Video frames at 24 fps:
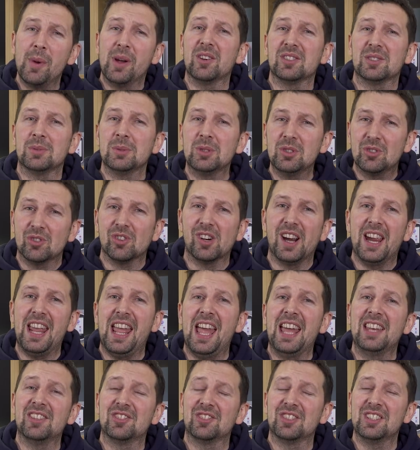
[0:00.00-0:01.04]
we got some great
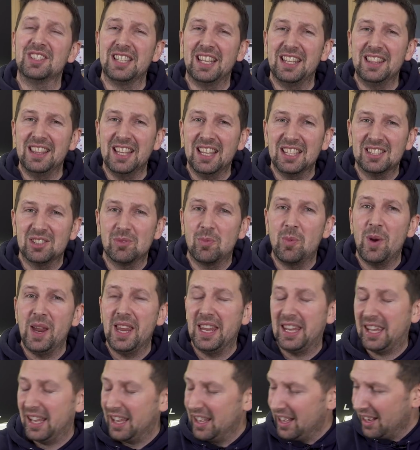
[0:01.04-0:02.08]
entries in this
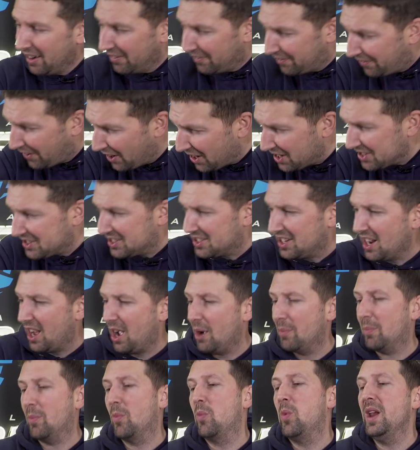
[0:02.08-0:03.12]
week. First
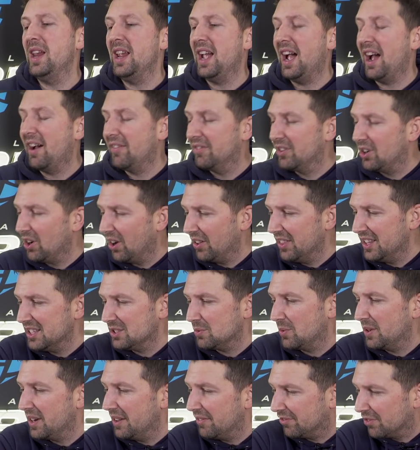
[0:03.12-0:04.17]
up, we have got this
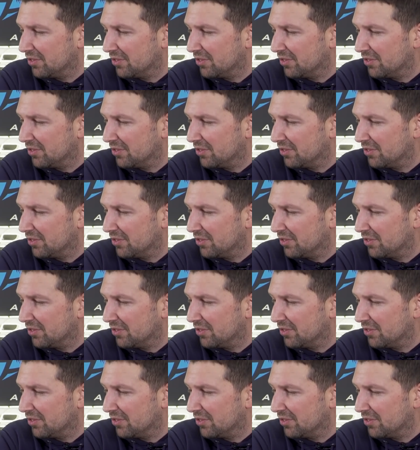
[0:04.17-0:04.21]
one in